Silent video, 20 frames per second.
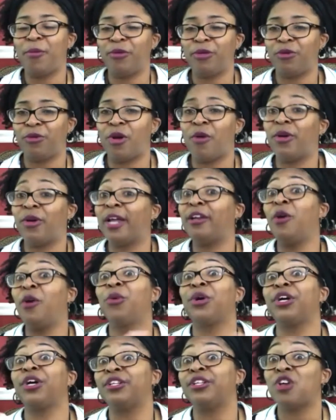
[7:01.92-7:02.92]
don't know, and I know we're
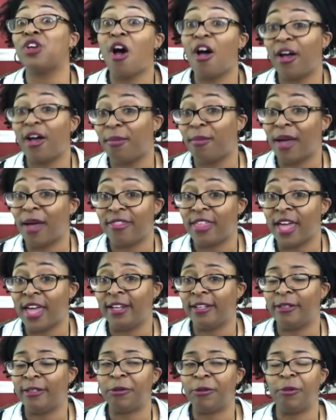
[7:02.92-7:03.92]
going to talk about that a
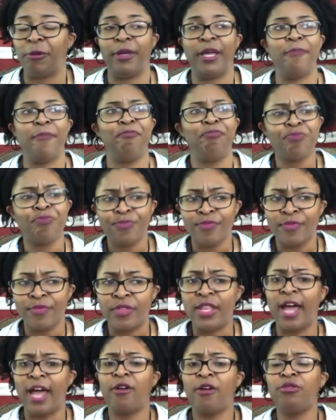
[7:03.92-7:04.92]
little bit,
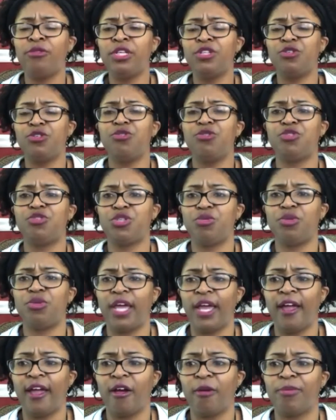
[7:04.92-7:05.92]
not only do you do
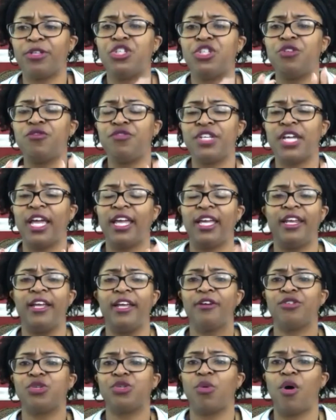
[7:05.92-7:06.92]
hair, but you've taken hair
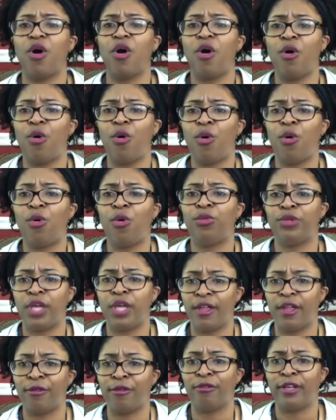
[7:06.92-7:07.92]
to a whole
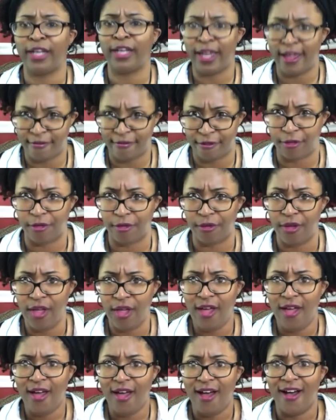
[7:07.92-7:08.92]
nother level.
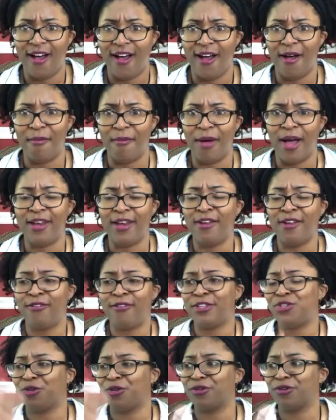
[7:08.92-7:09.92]
I know that
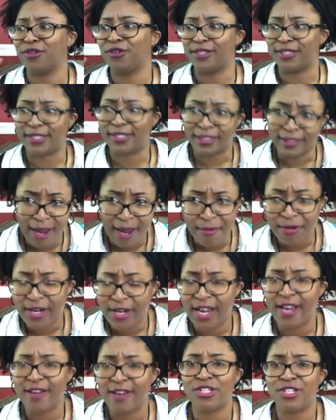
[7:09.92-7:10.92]
you're a celebrity
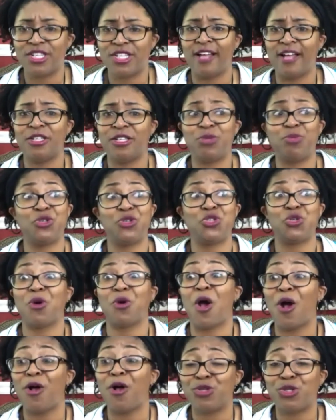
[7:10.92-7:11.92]
hairstylist, but you're
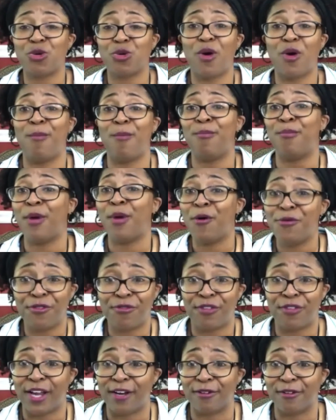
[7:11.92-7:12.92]
also a
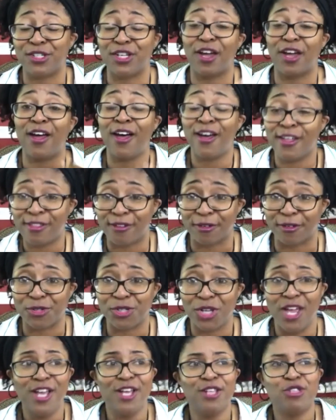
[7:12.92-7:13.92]
motivator to others.
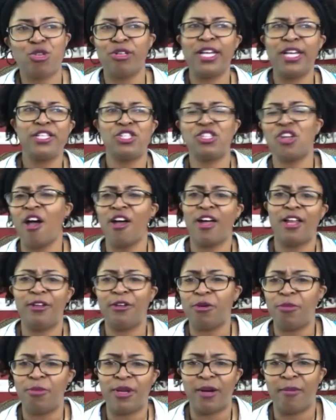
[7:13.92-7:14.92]
So let's talk a little
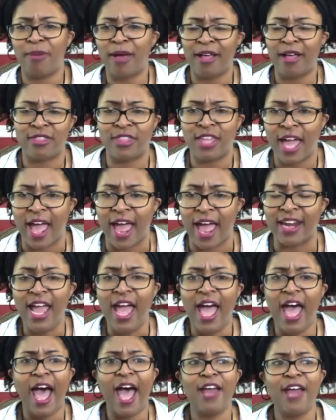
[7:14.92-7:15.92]
bit about that.
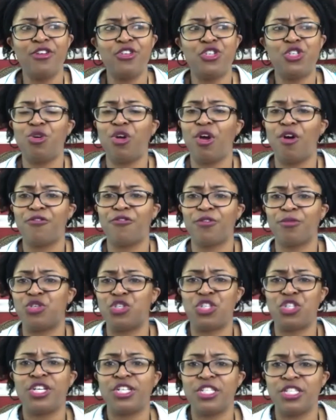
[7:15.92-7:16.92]
How did you go from
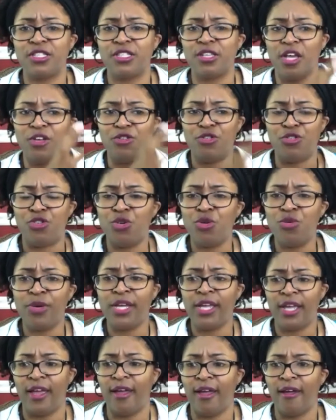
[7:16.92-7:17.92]
just doing
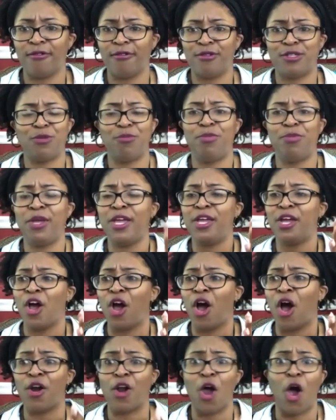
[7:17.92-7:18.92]
hair to being
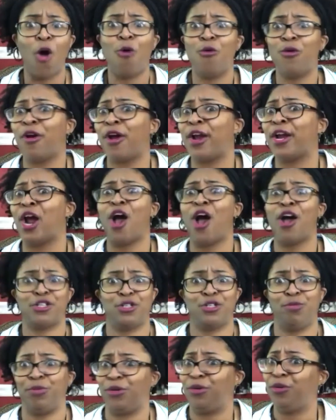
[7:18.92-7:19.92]
an owner and an
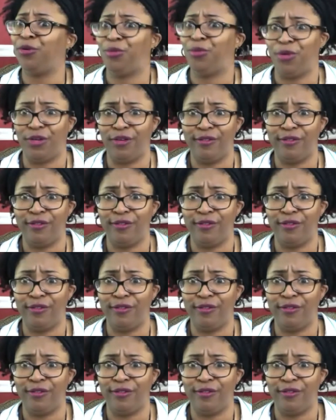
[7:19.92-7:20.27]
entrepreneur?